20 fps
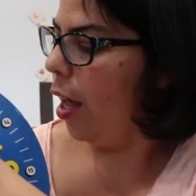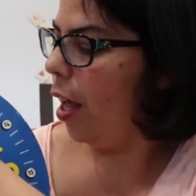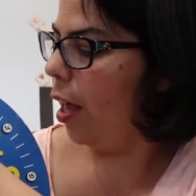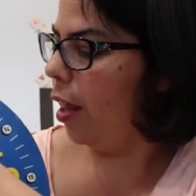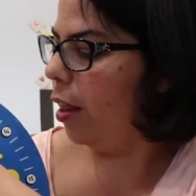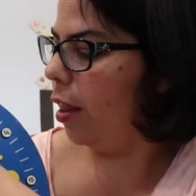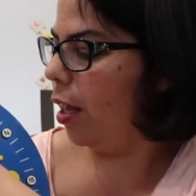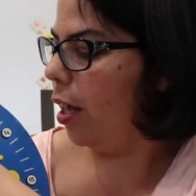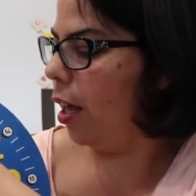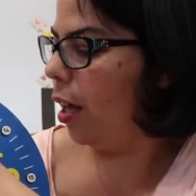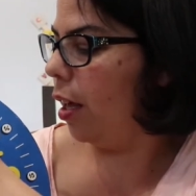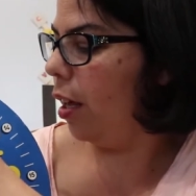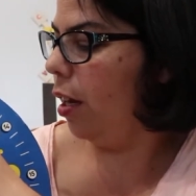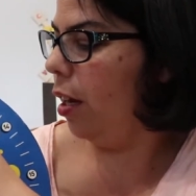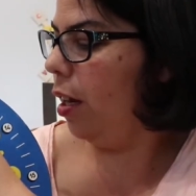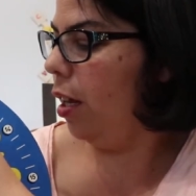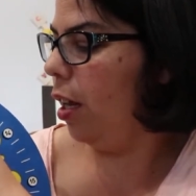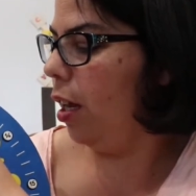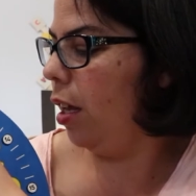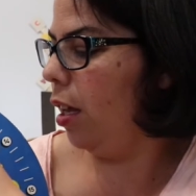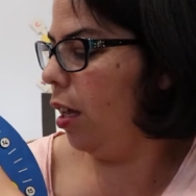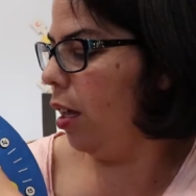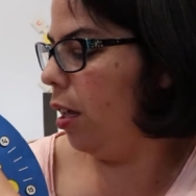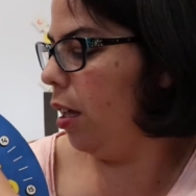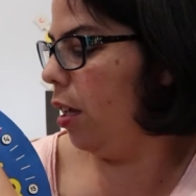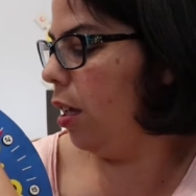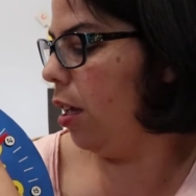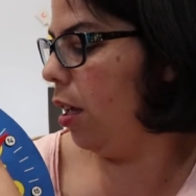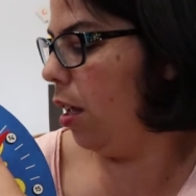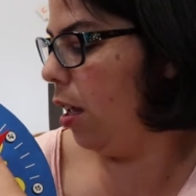And then
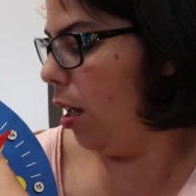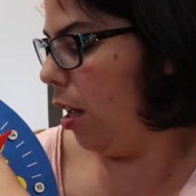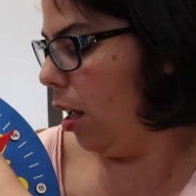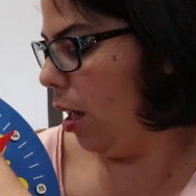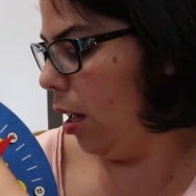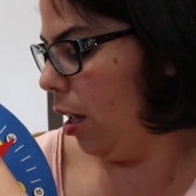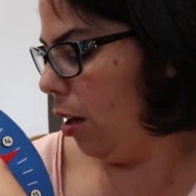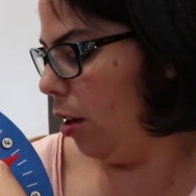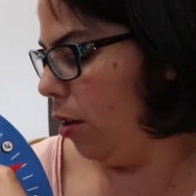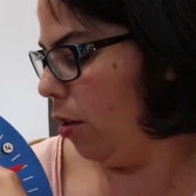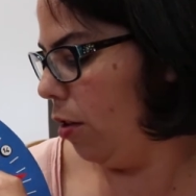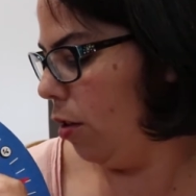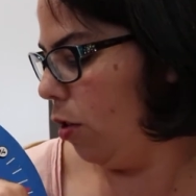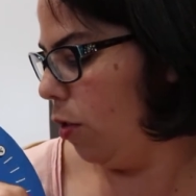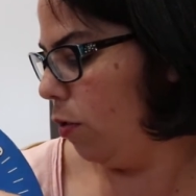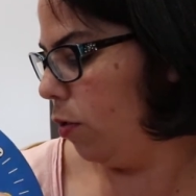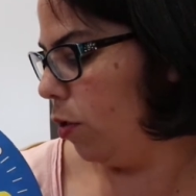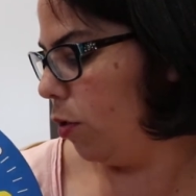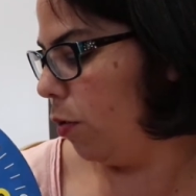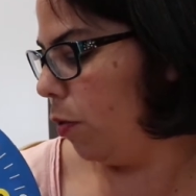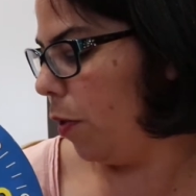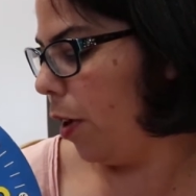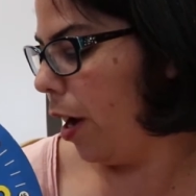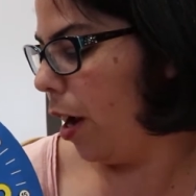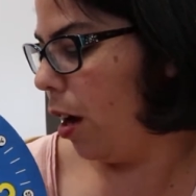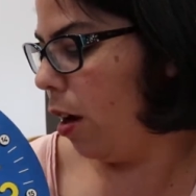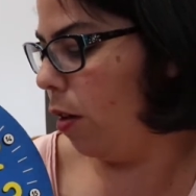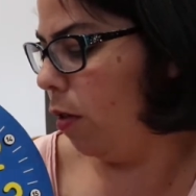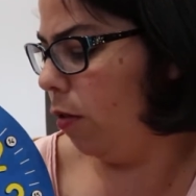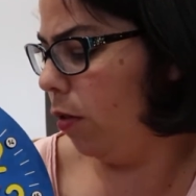it goes
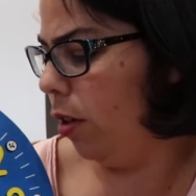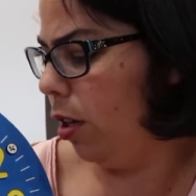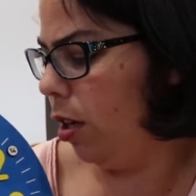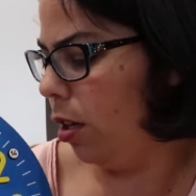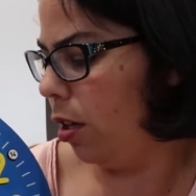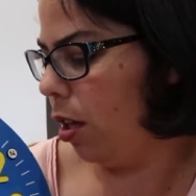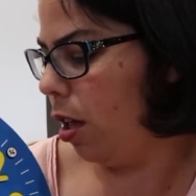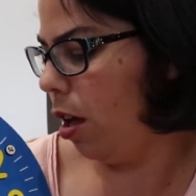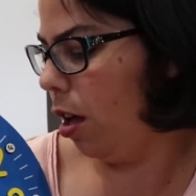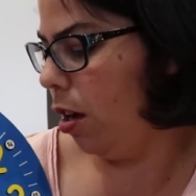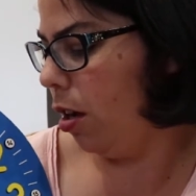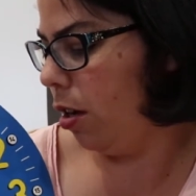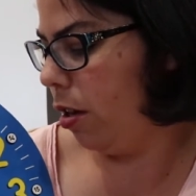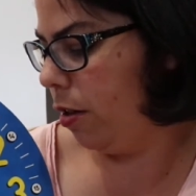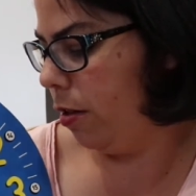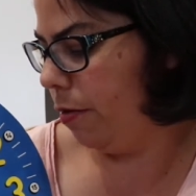around the clock.